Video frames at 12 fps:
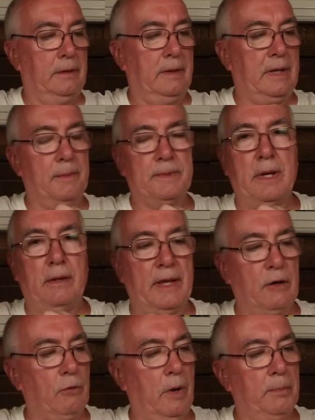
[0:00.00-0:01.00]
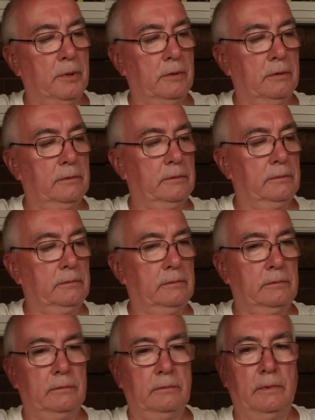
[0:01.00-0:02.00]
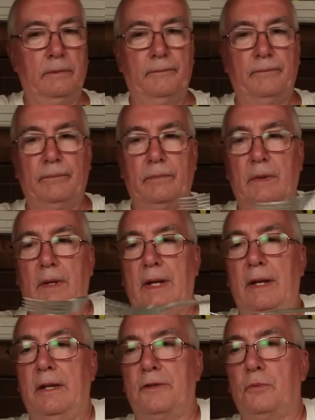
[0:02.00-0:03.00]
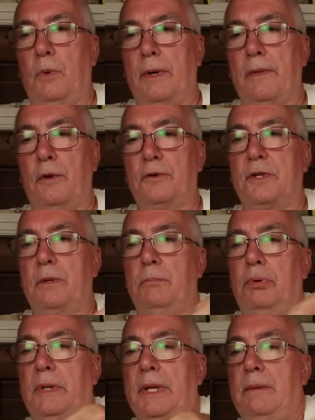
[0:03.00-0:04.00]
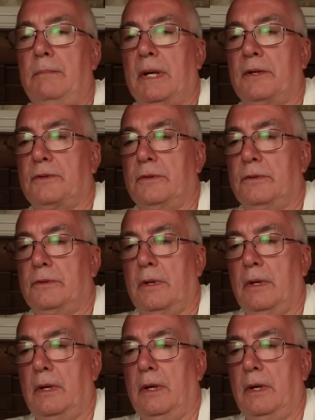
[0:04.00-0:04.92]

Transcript: it comes out like rubber. And it's one of those complete mixes.